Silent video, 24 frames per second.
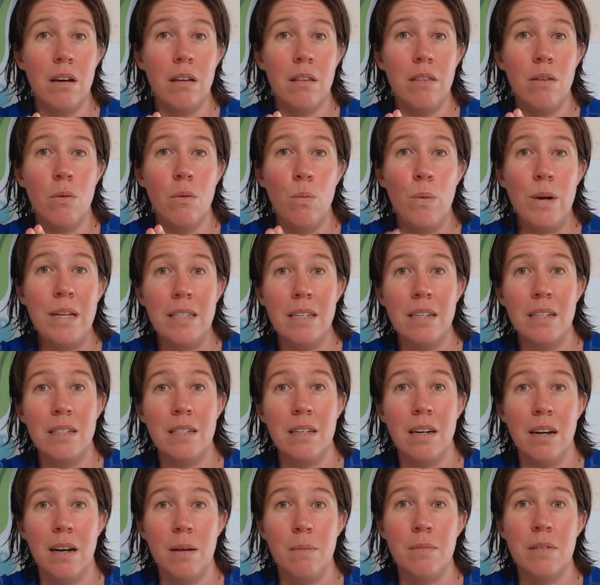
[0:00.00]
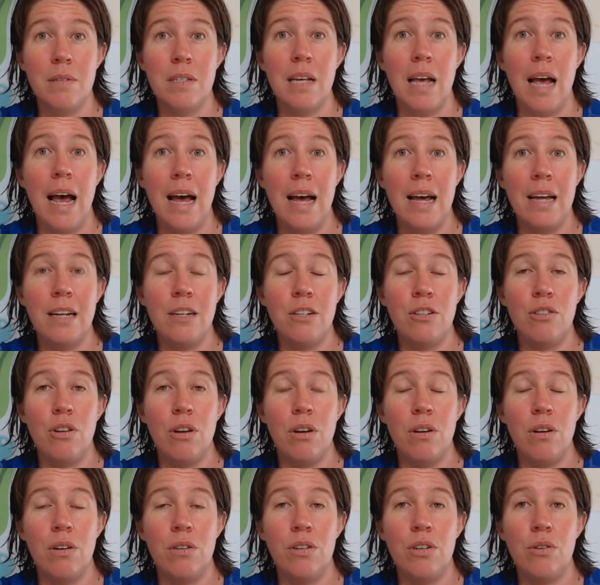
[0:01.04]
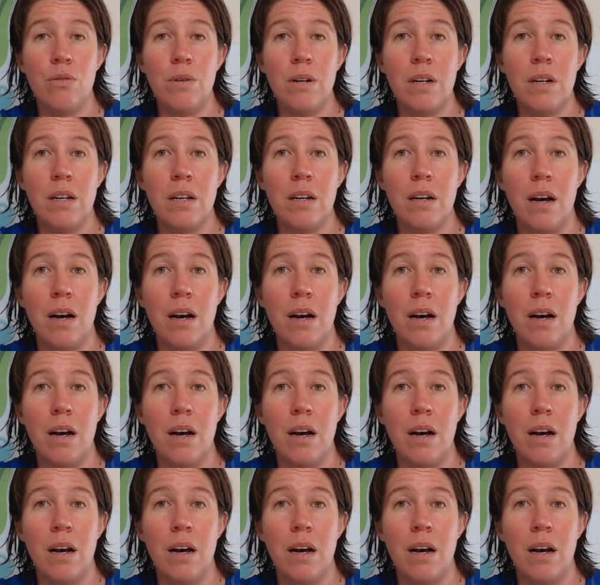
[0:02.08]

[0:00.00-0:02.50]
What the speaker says: the winter times and during